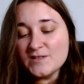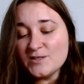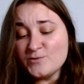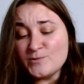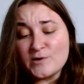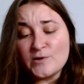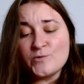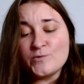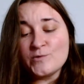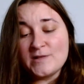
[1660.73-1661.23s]

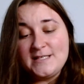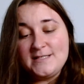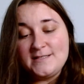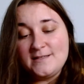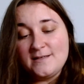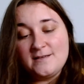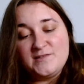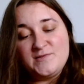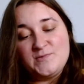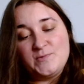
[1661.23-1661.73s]
Well, all I
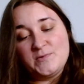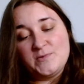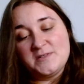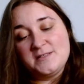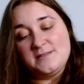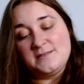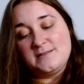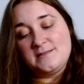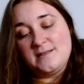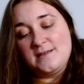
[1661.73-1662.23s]
did
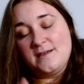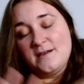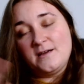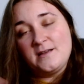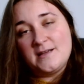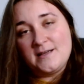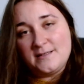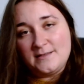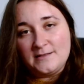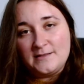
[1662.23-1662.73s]
was the yarn
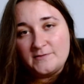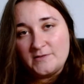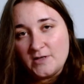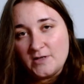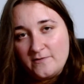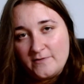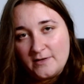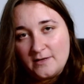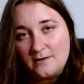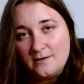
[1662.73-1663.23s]
I had left
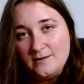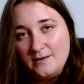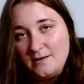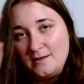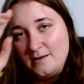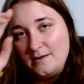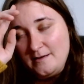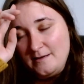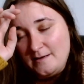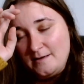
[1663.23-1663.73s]
over,
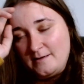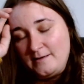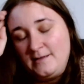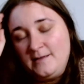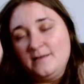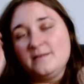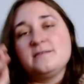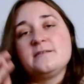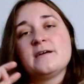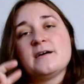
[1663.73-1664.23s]

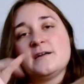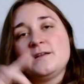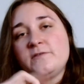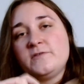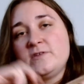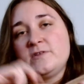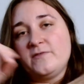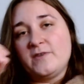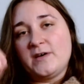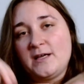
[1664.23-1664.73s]
I kind of
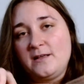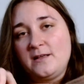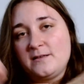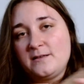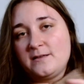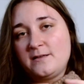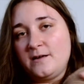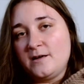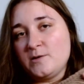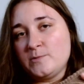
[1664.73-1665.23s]
divided
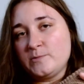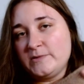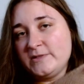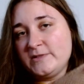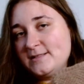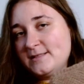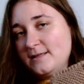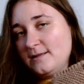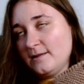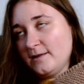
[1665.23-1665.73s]
it up to
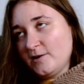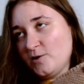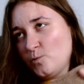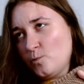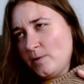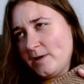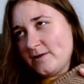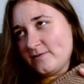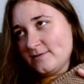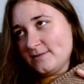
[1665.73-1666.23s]
see like
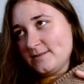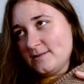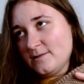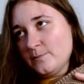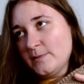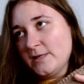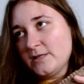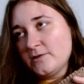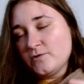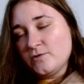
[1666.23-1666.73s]
where is the
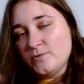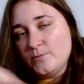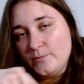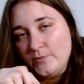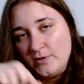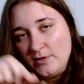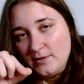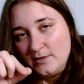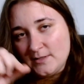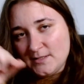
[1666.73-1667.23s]
middle,
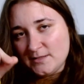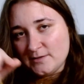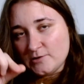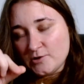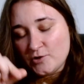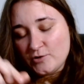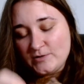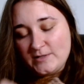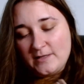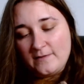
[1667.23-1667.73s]
put a little
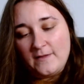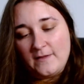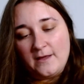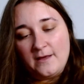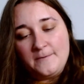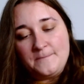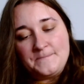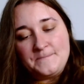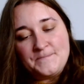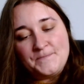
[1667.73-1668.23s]
knot in
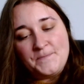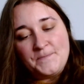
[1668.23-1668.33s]
there.